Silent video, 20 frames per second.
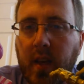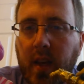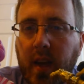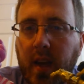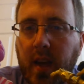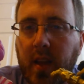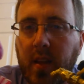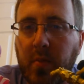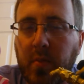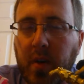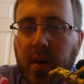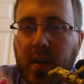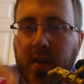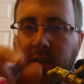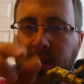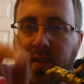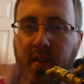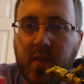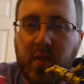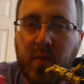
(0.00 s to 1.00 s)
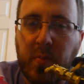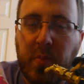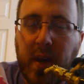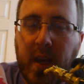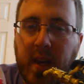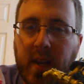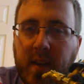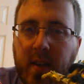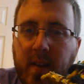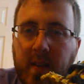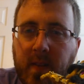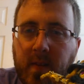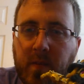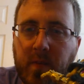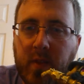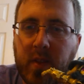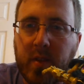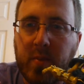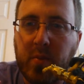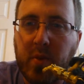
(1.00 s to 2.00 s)
out of the box. Love the pink
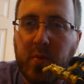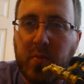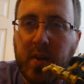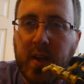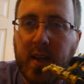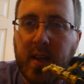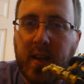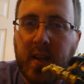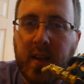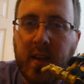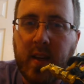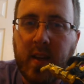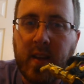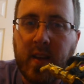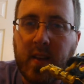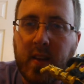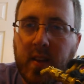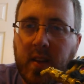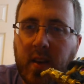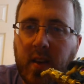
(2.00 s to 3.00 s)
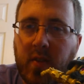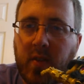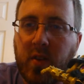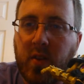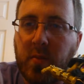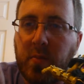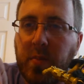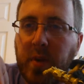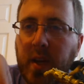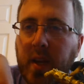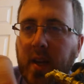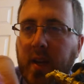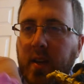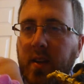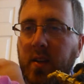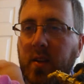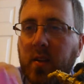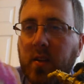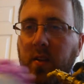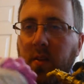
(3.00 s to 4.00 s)
and the boomerang. Love her pink
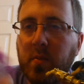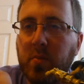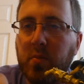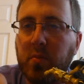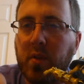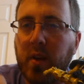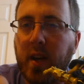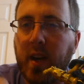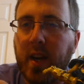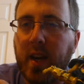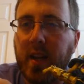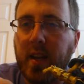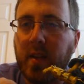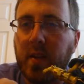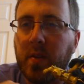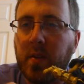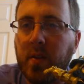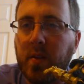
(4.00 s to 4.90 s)
braid.